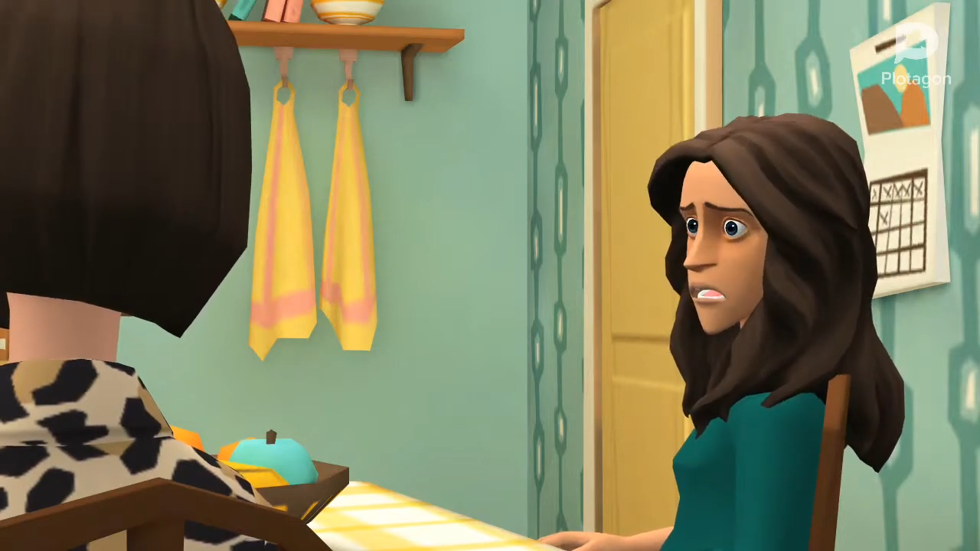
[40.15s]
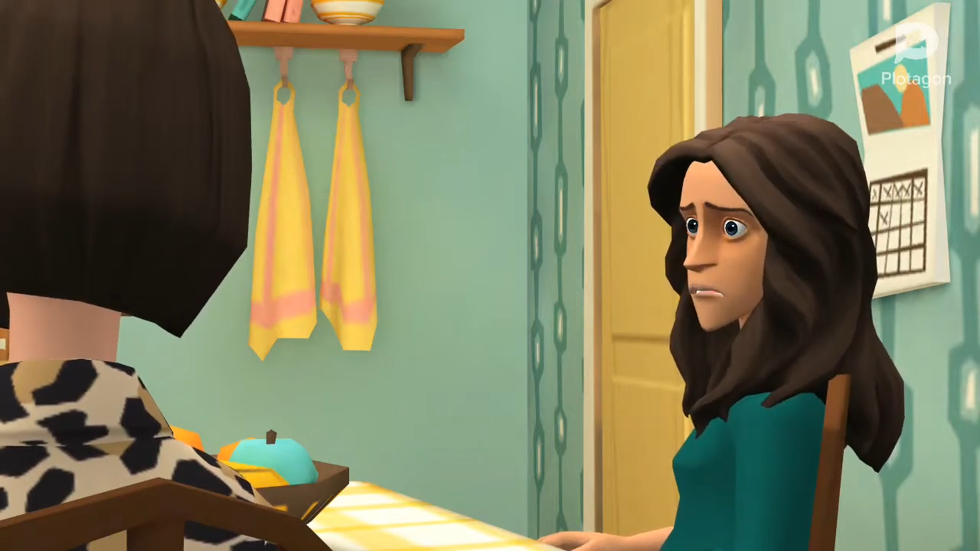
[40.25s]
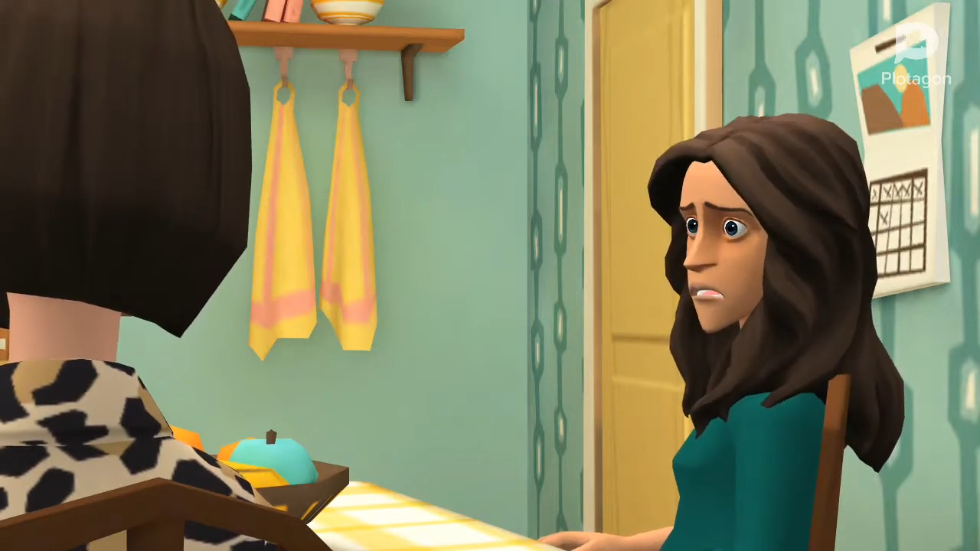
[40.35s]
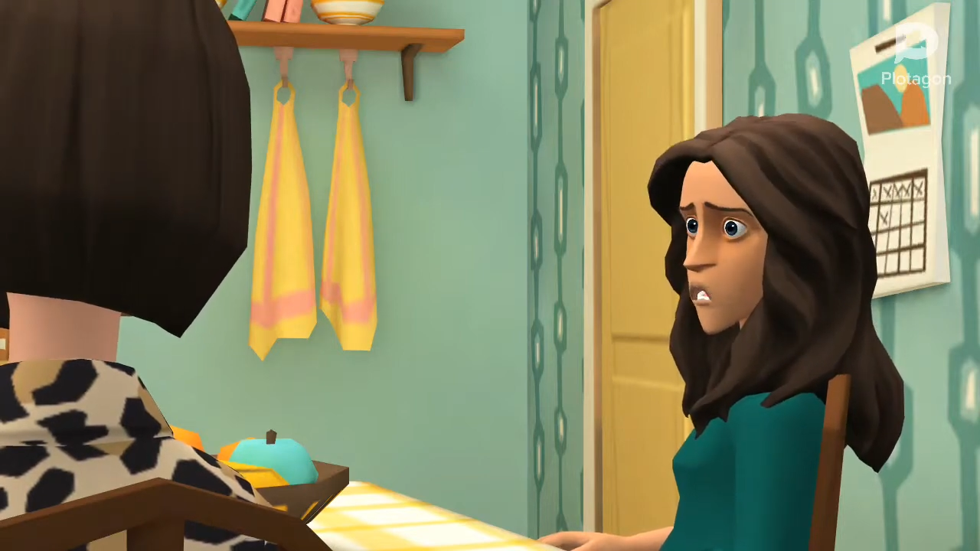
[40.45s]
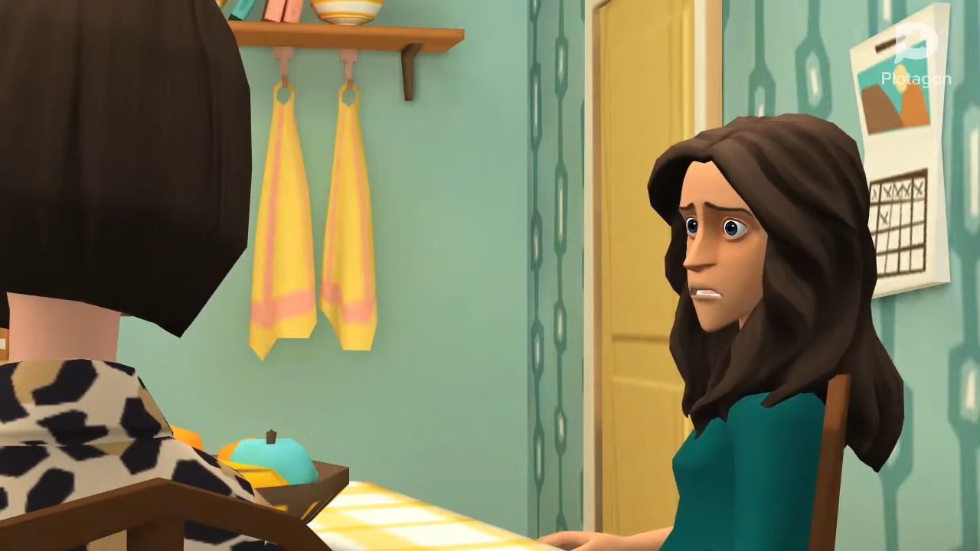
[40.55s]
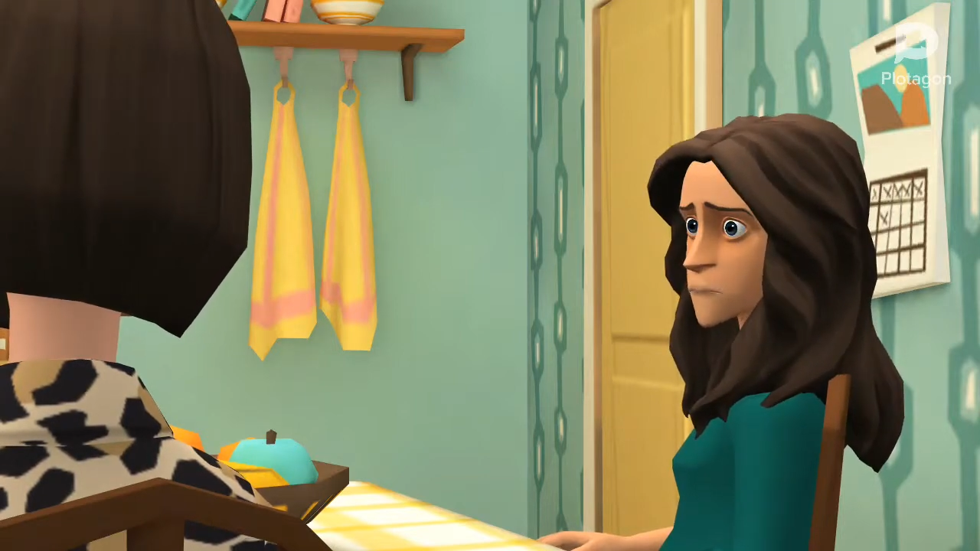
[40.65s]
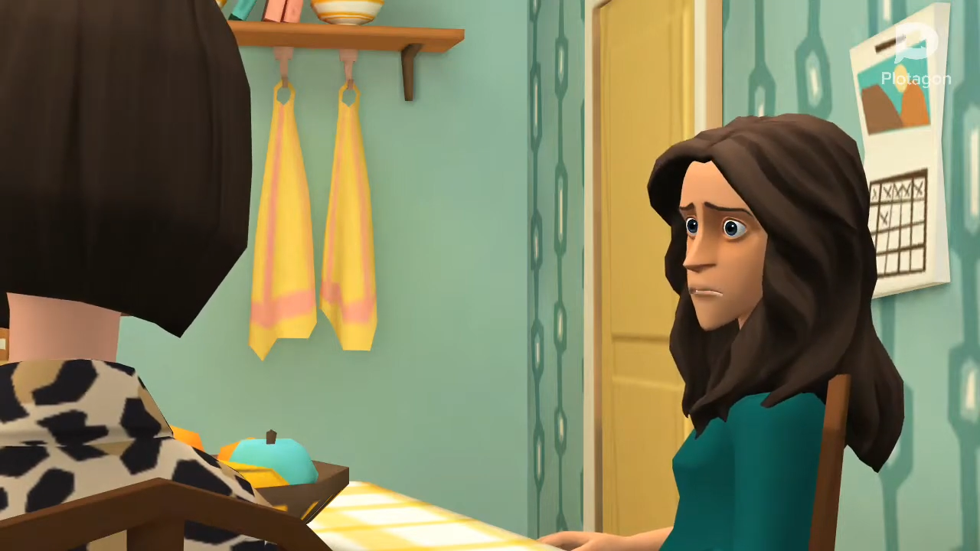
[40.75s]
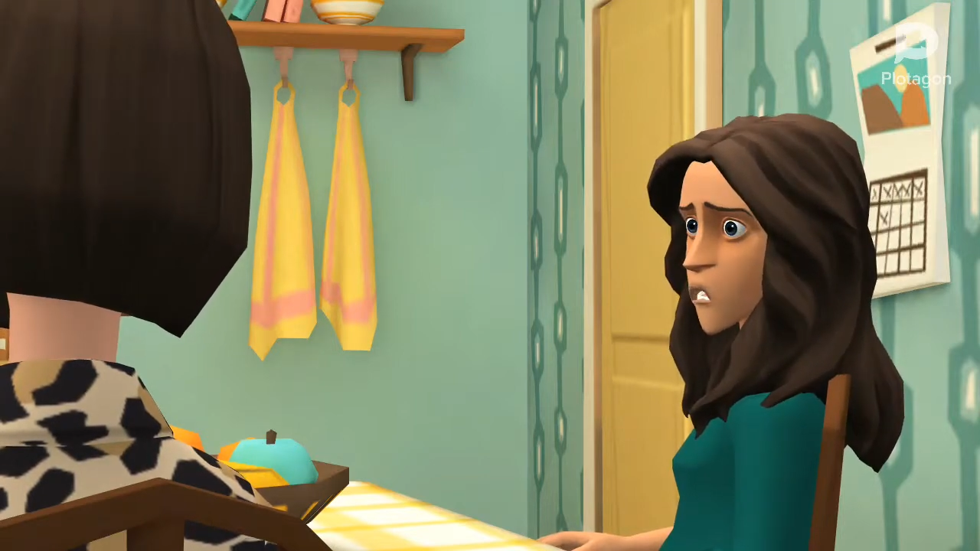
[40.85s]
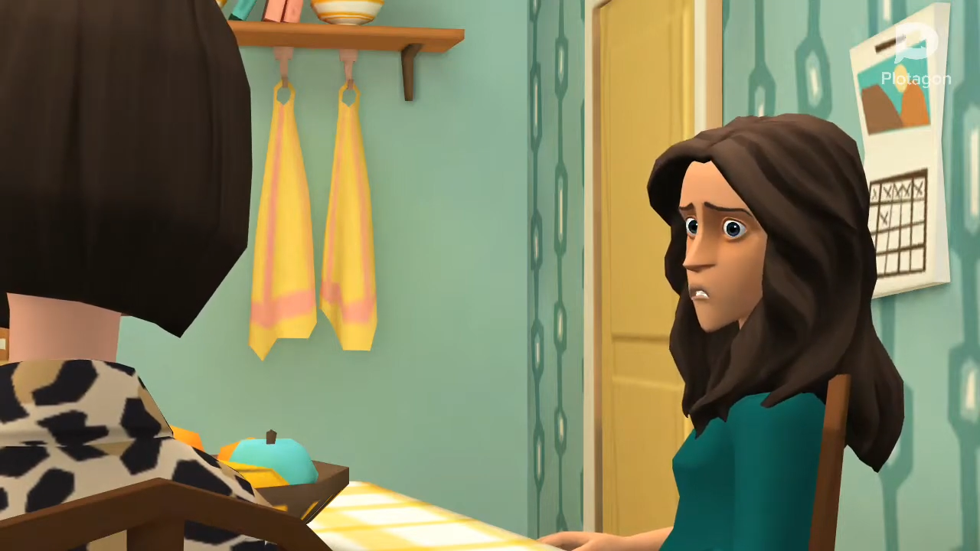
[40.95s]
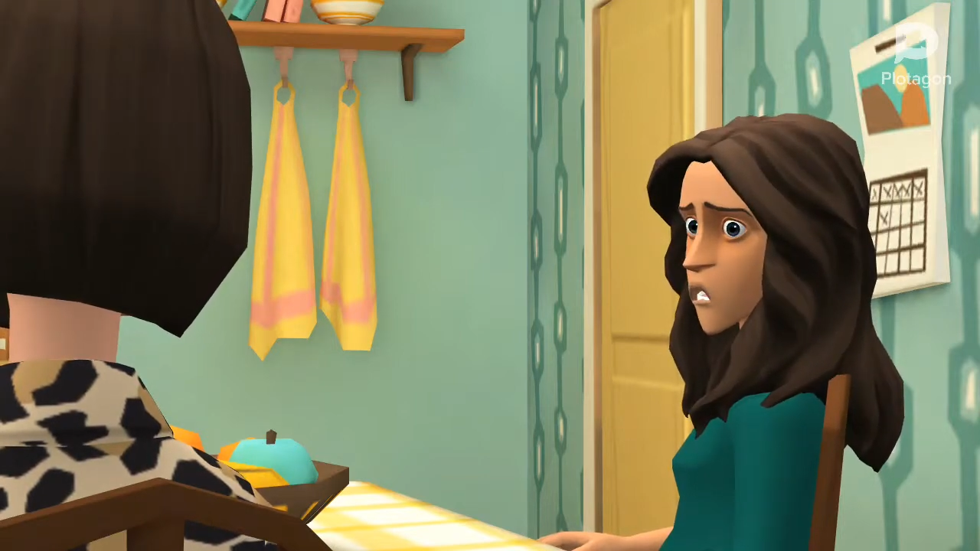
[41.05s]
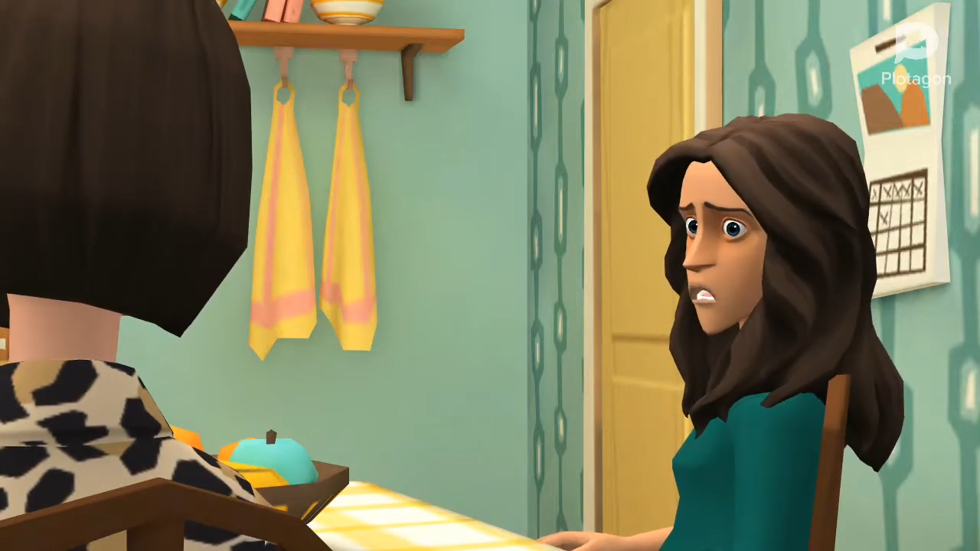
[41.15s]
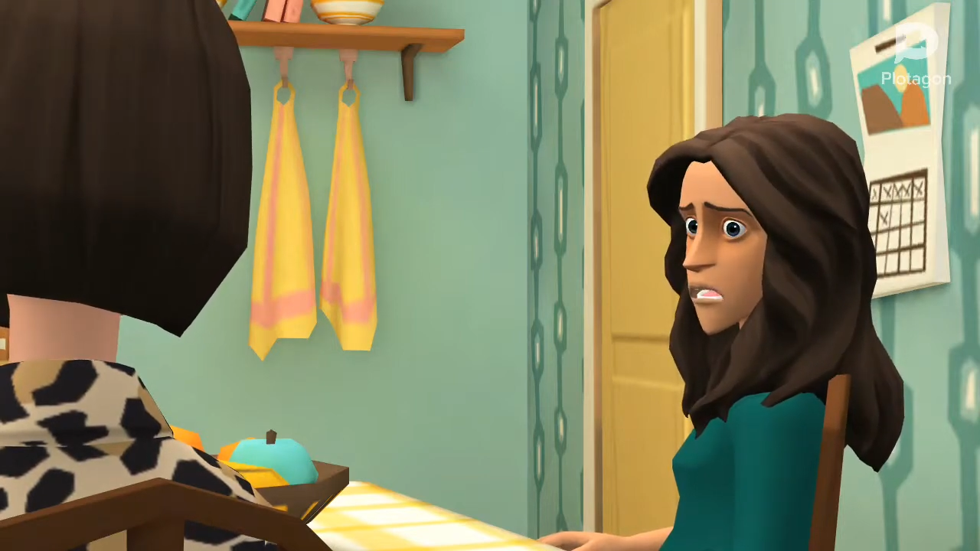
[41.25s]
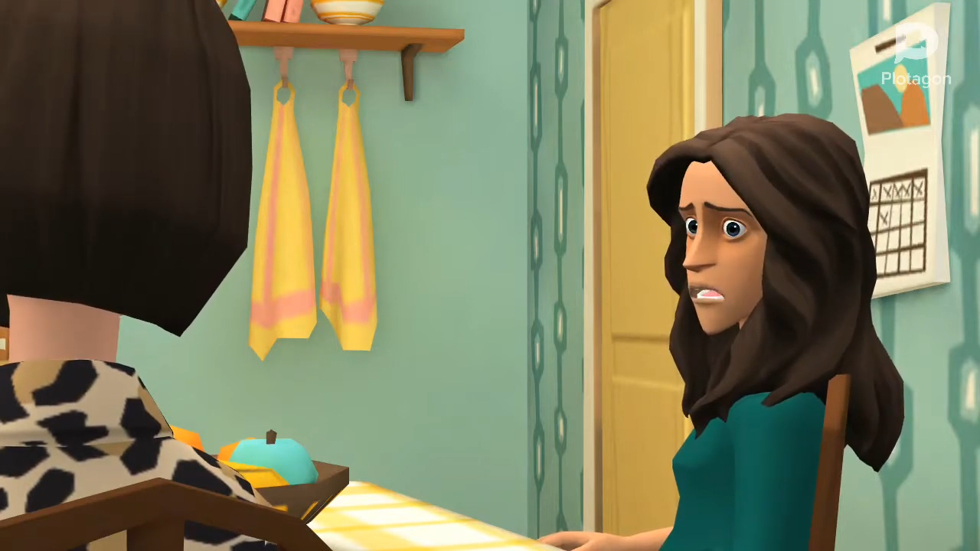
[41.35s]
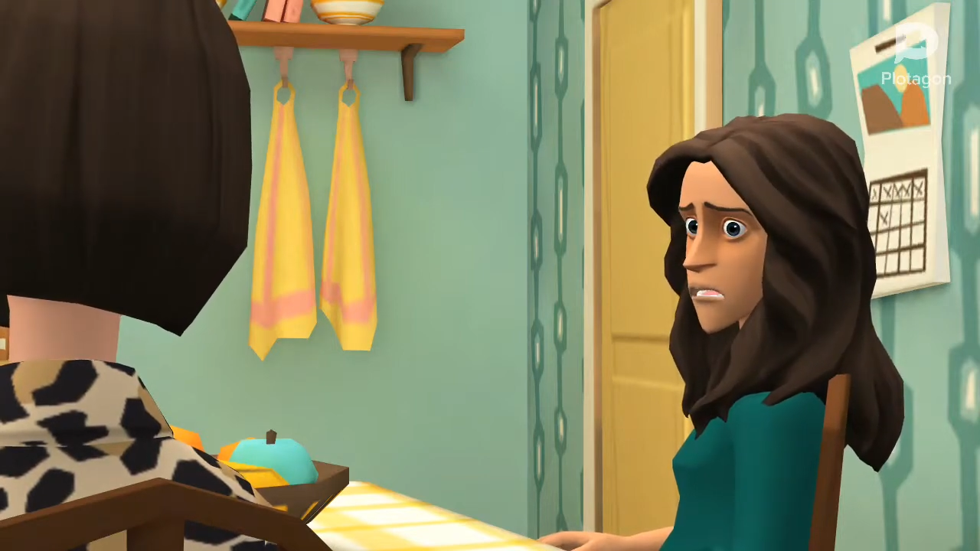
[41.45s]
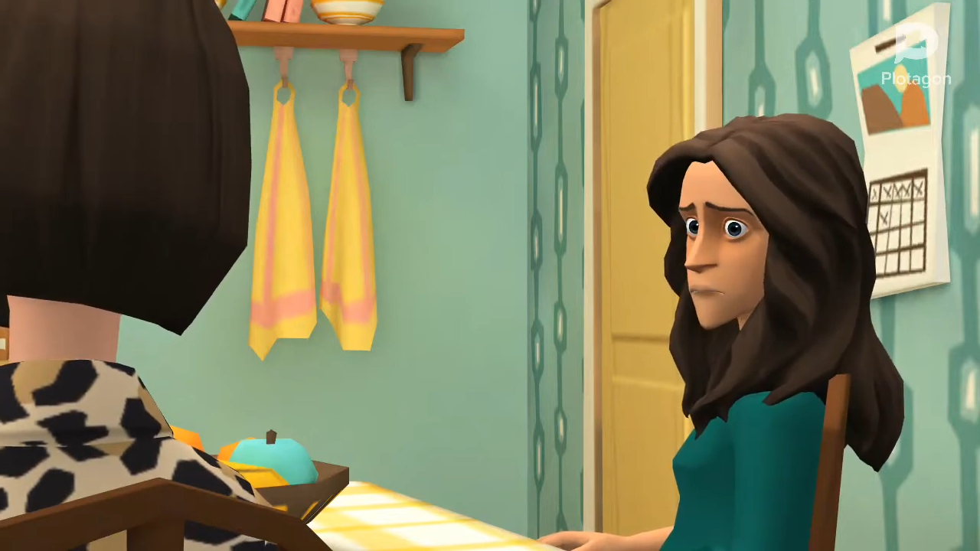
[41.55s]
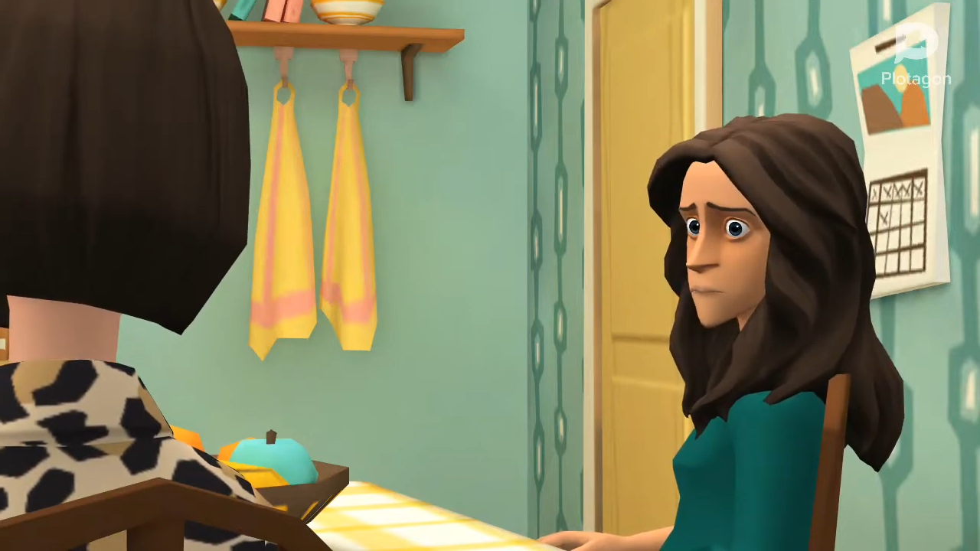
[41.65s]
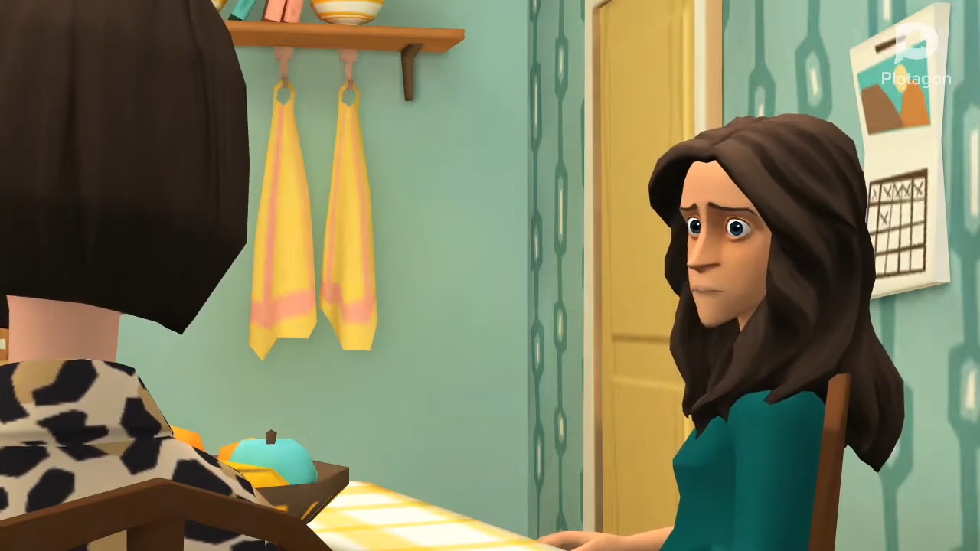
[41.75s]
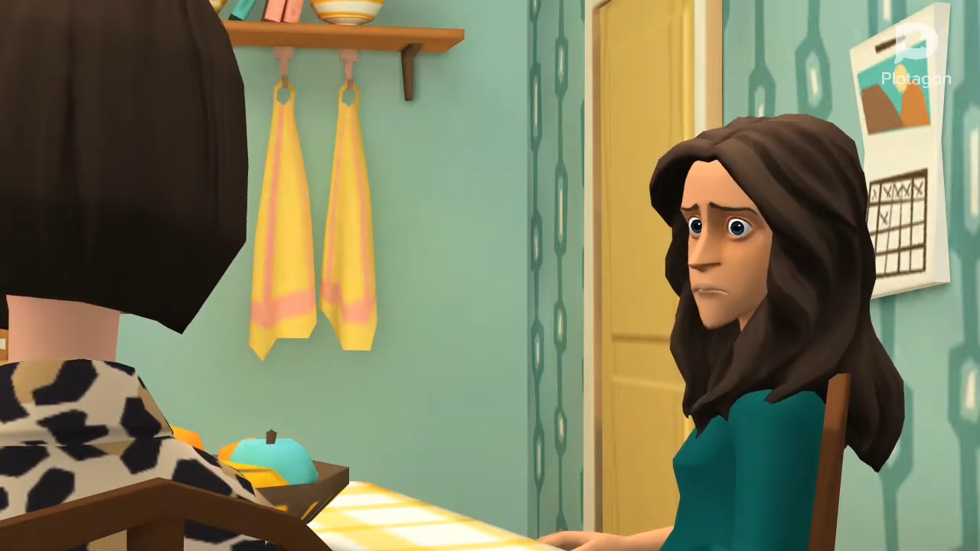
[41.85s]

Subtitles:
this girl was so horrible to me.